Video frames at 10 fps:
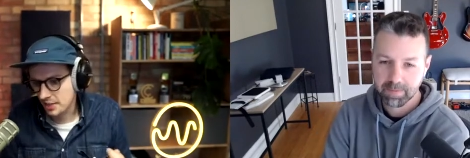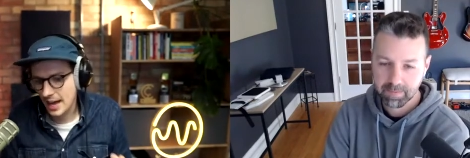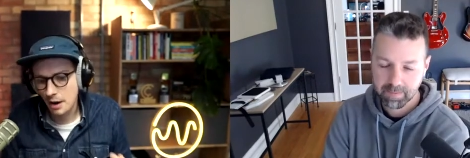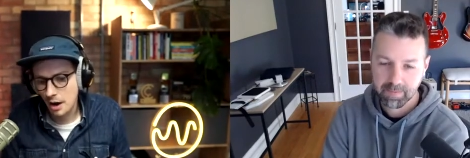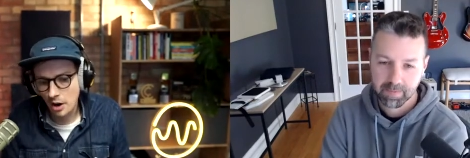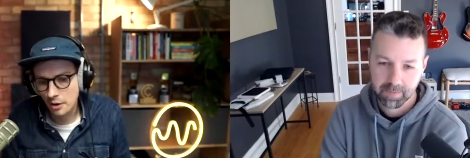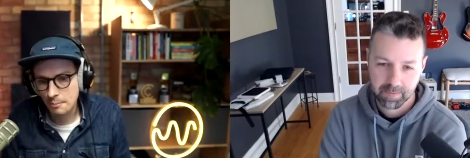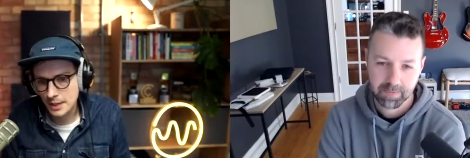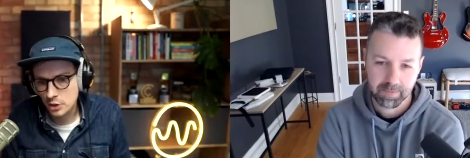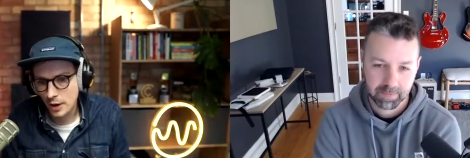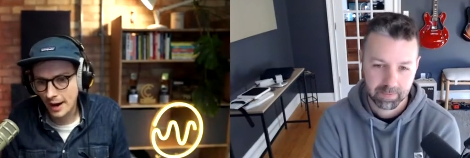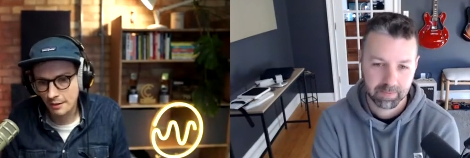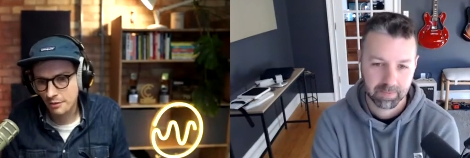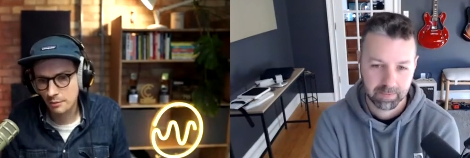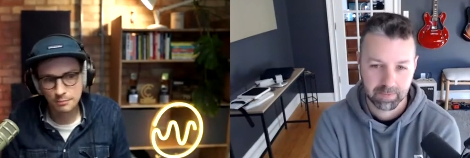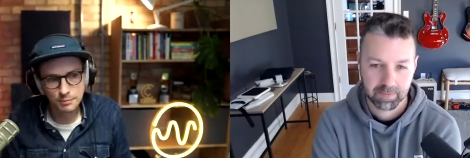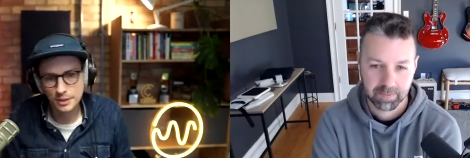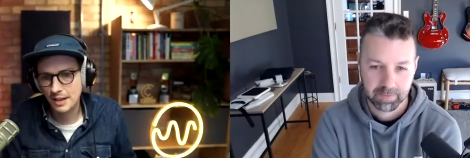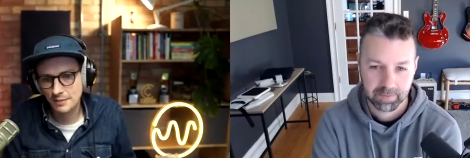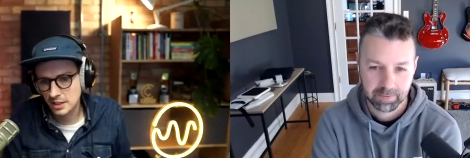Speaker 1: that R and B track from the
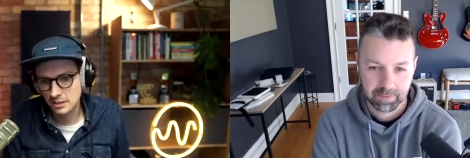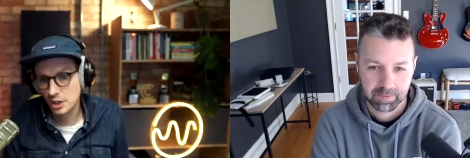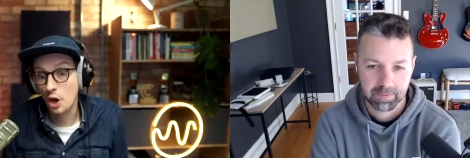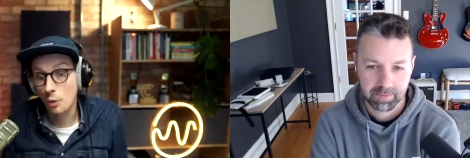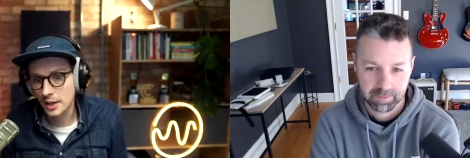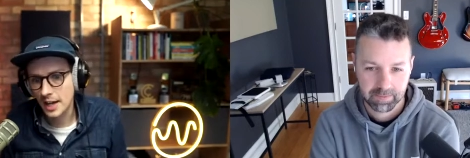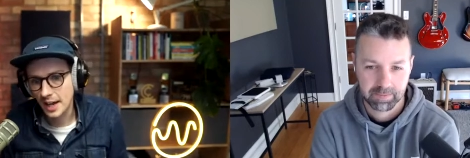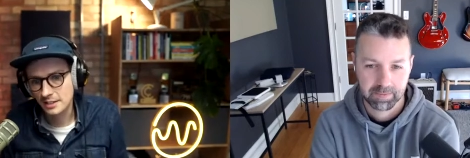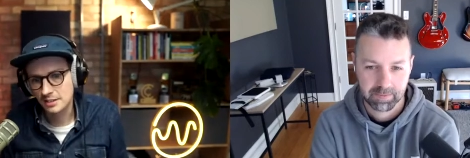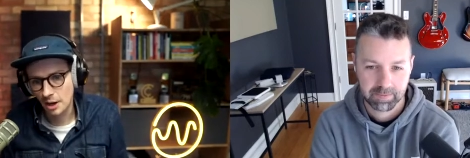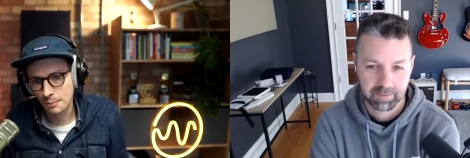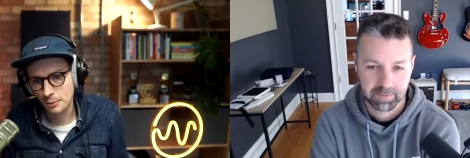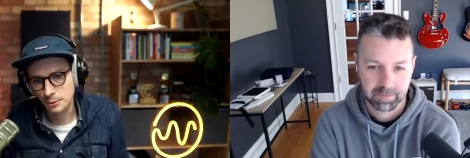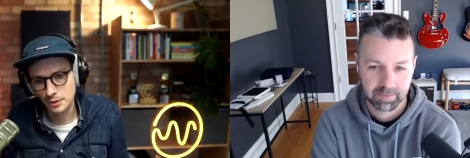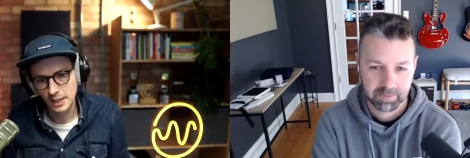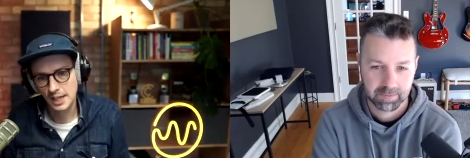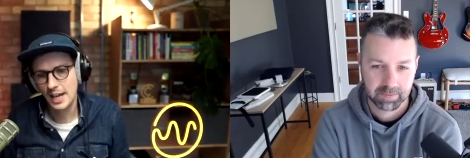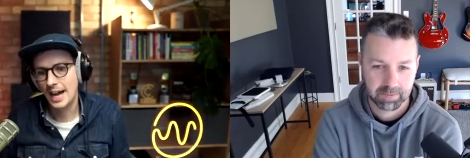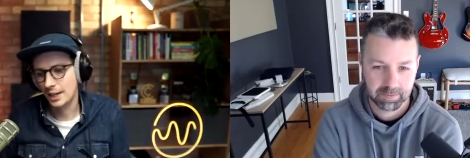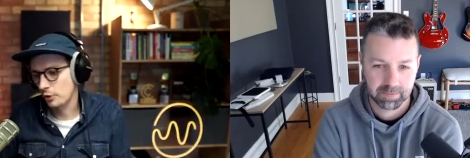'70s that no one yet has sampled,
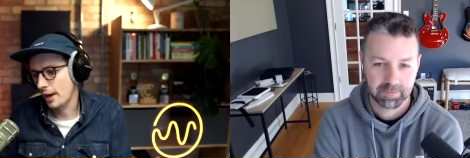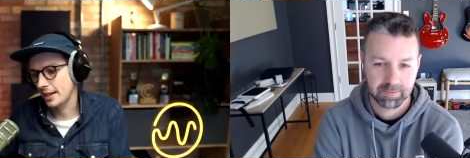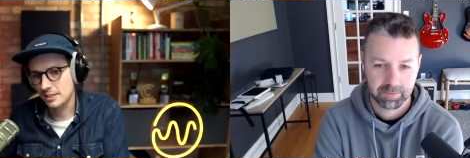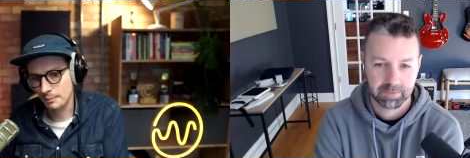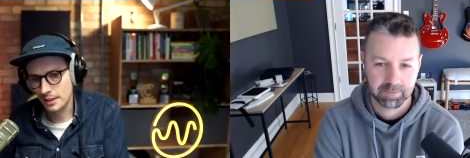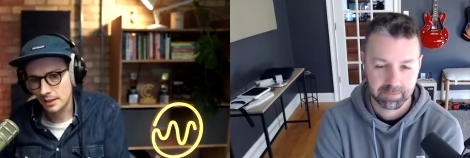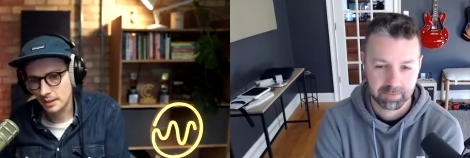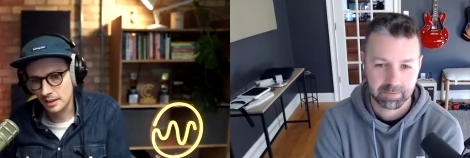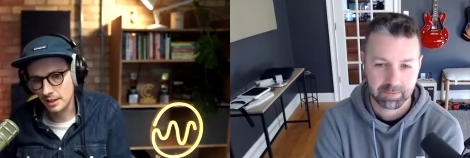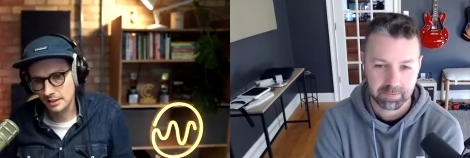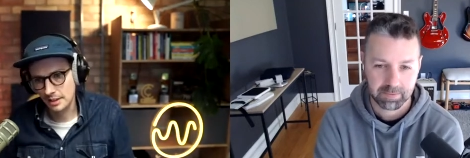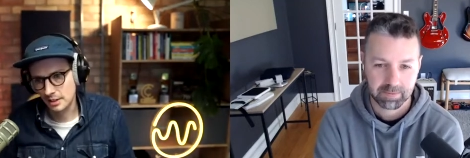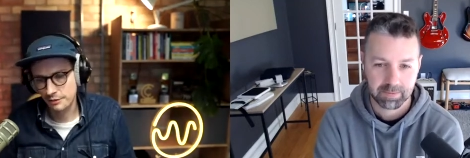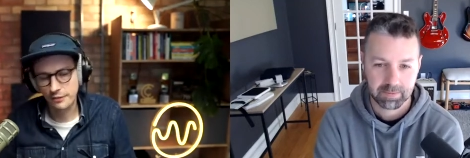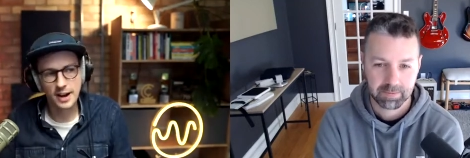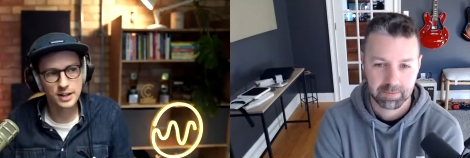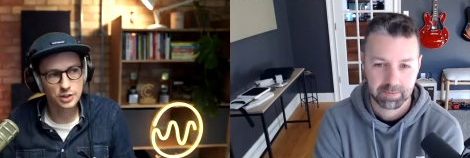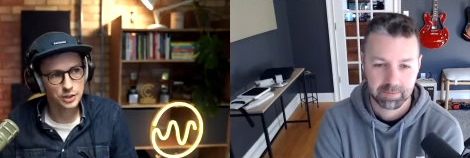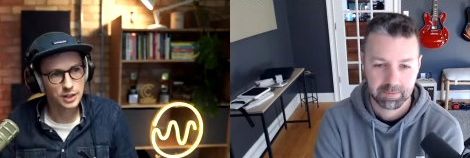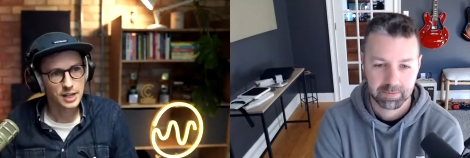and mm-hmm. creating something that that is
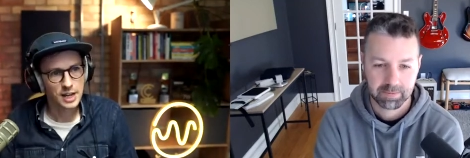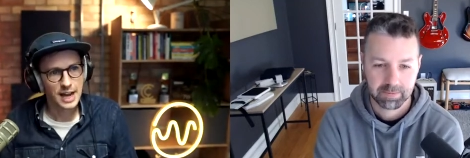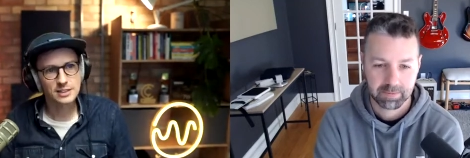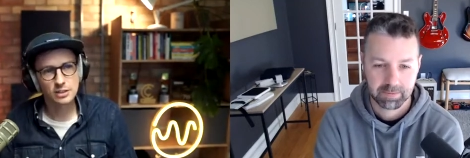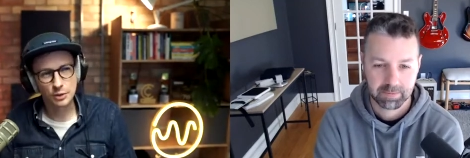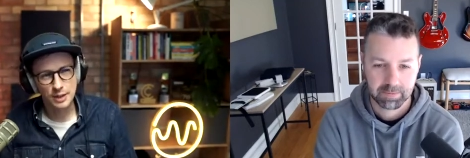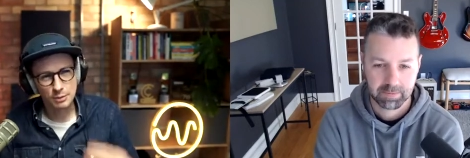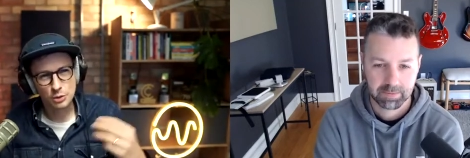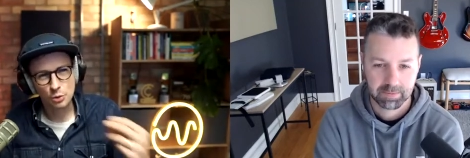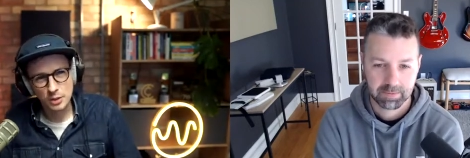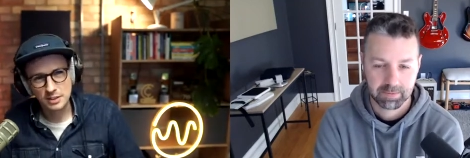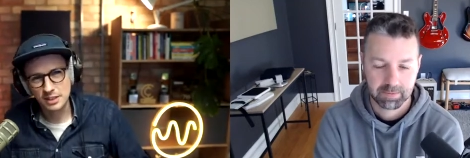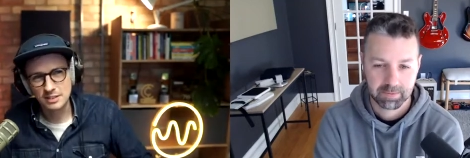fresh. And so there was always this